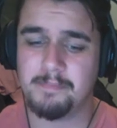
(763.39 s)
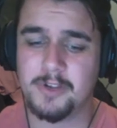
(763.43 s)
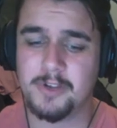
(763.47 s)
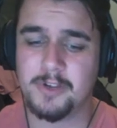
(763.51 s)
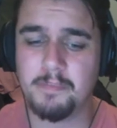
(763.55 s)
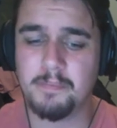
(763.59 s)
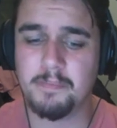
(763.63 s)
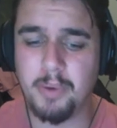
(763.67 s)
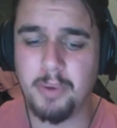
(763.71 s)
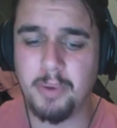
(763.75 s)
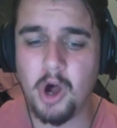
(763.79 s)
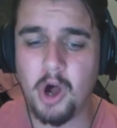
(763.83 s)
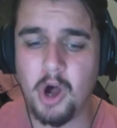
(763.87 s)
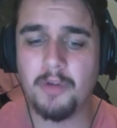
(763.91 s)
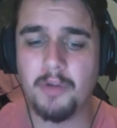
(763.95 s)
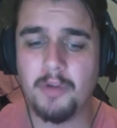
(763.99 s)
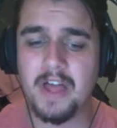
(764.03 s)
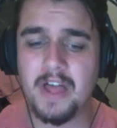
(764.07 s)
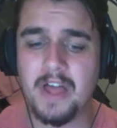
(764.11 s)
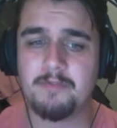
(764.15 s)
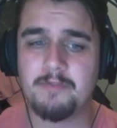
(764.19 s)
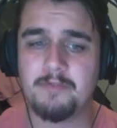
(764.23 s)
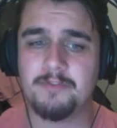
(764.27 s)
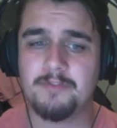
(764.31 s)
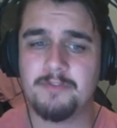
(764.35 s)

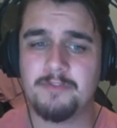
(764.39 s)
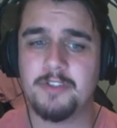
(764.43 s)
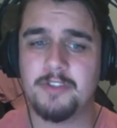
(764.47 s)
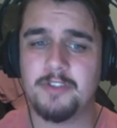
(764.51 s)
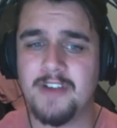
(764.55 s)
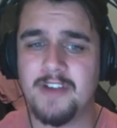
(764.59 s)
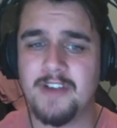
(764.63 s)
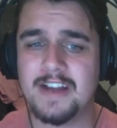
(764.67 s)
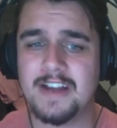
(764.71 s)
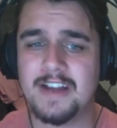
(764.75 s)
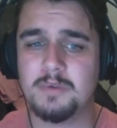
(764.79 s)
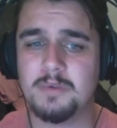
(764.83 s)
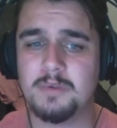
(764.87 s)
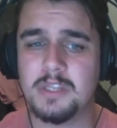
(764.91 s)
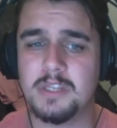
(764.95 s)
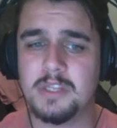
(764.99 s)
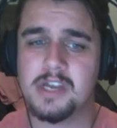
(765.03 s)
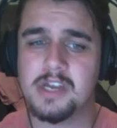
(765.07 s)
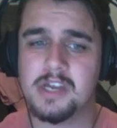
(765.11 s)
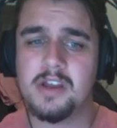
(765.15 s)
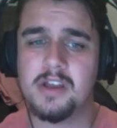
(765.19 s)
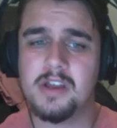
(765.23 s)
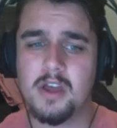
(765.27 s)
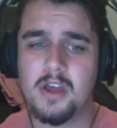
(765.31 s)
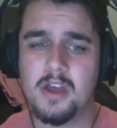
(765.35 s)
Compiled that the fact
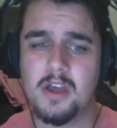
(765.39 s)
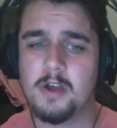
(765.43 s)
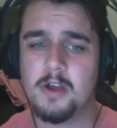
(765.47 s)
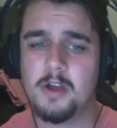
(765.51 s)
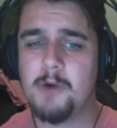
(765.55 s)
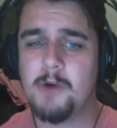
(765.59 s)
with it,